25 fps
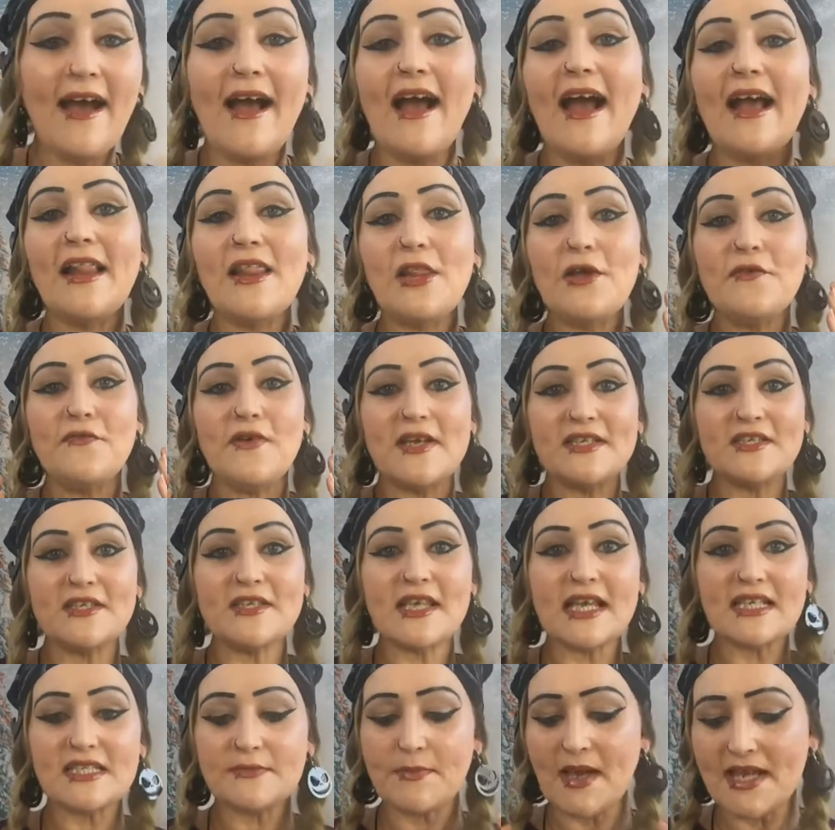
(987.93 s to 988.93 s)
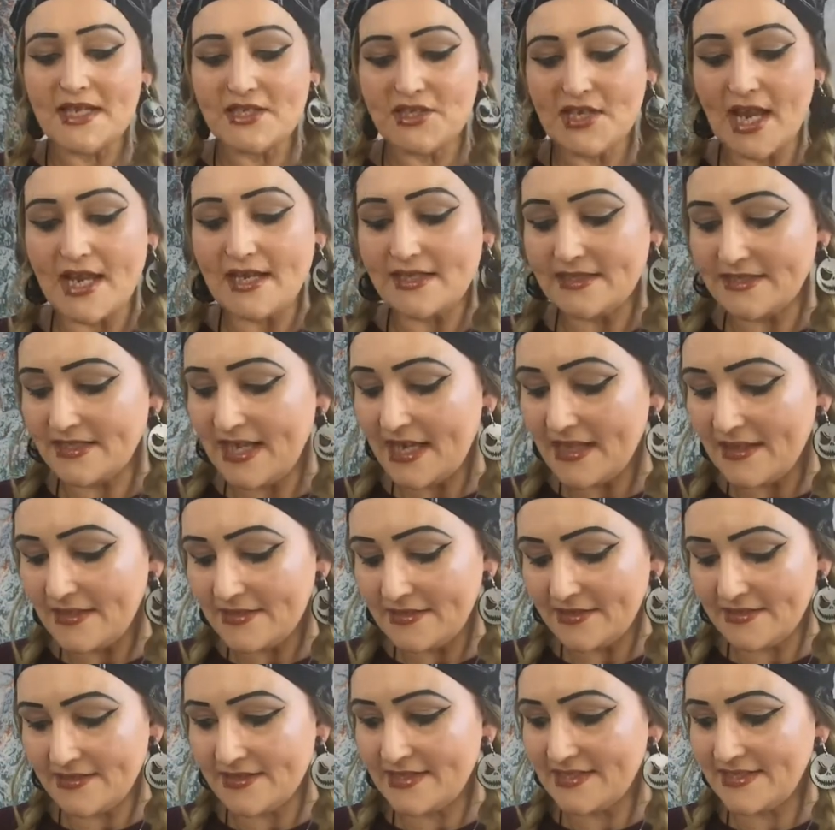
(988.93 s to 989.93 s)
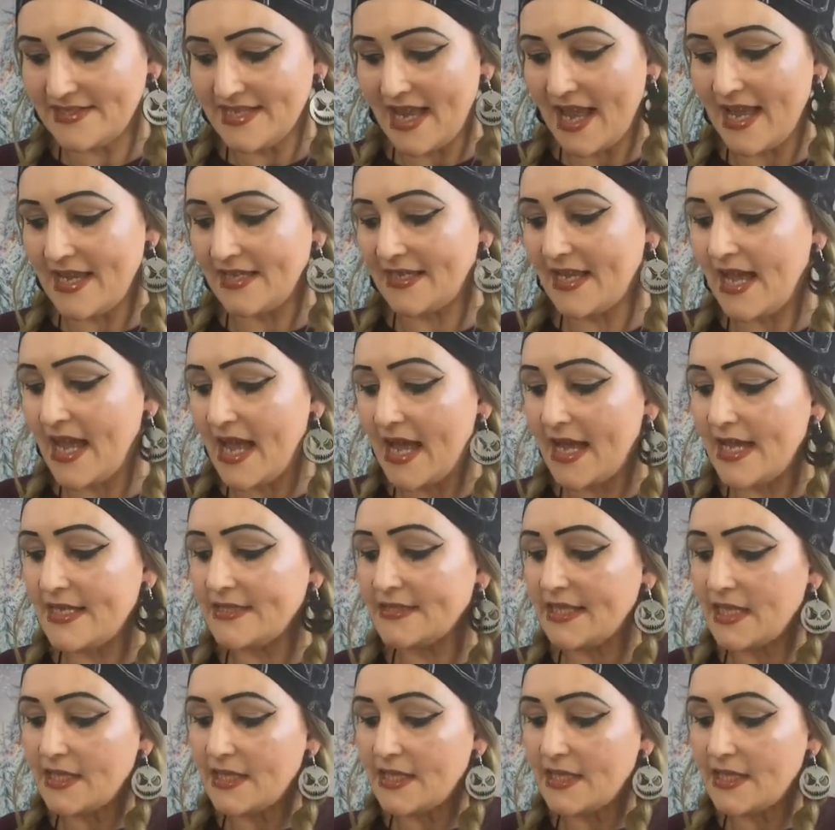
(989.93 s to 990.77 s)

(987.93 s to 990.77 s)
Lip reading: I love it. So that's my Jack skeleton set, guys.